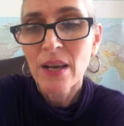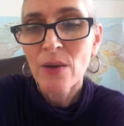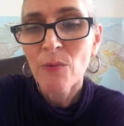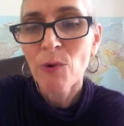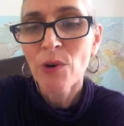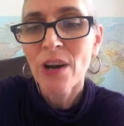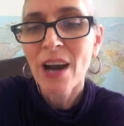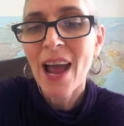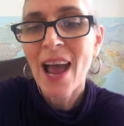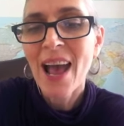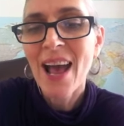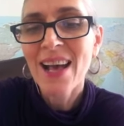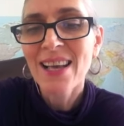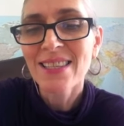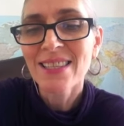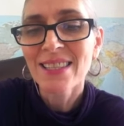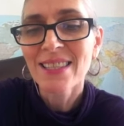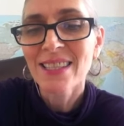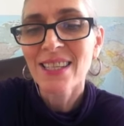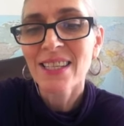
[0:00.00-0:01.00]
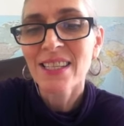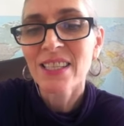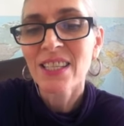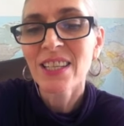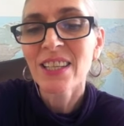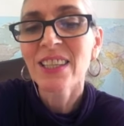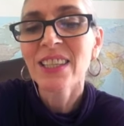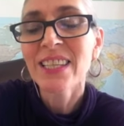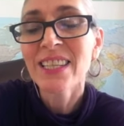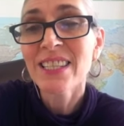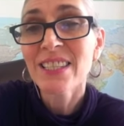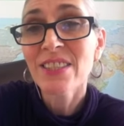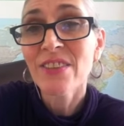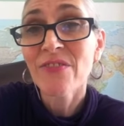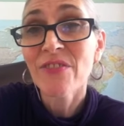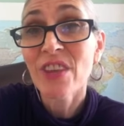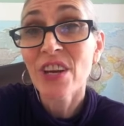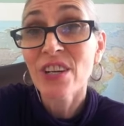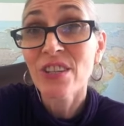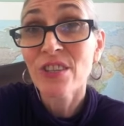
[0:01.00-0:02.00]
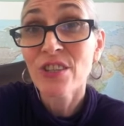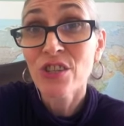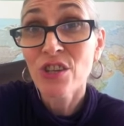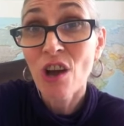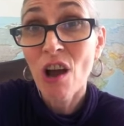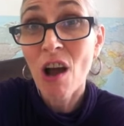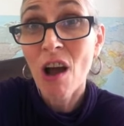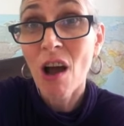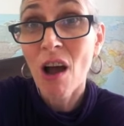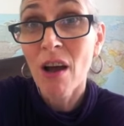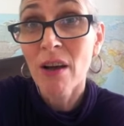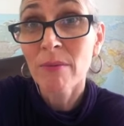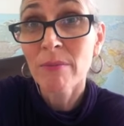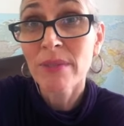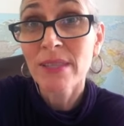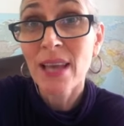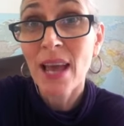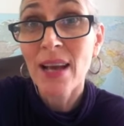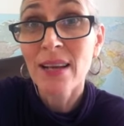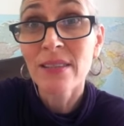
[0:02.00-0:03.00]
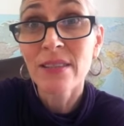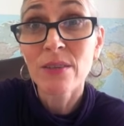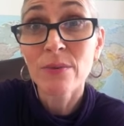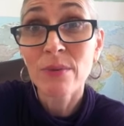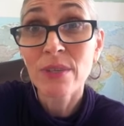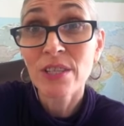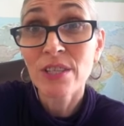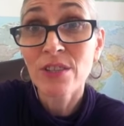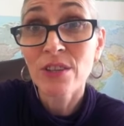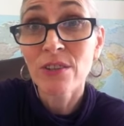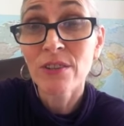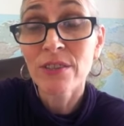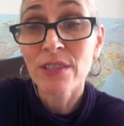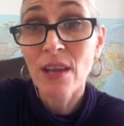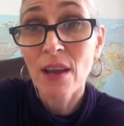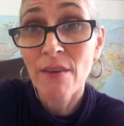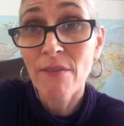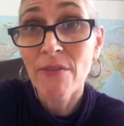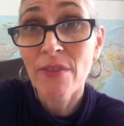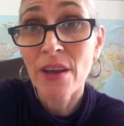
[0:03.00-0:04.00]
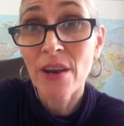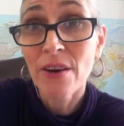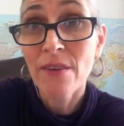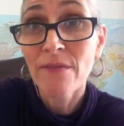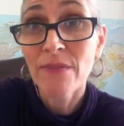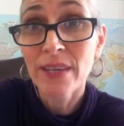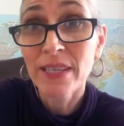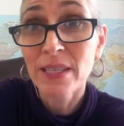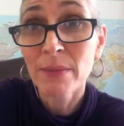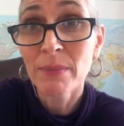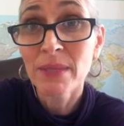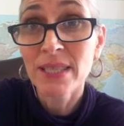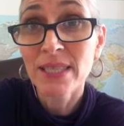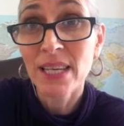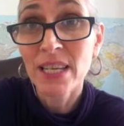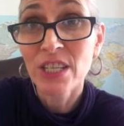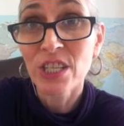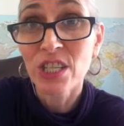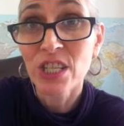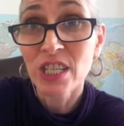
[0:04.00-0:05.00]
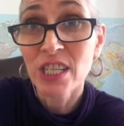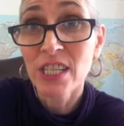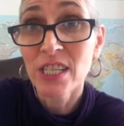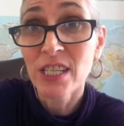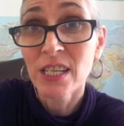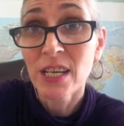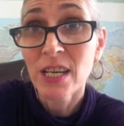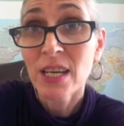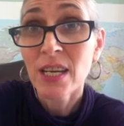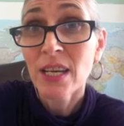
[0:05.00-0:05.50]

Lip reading: were asked to leave their jobs as a result of their victimization.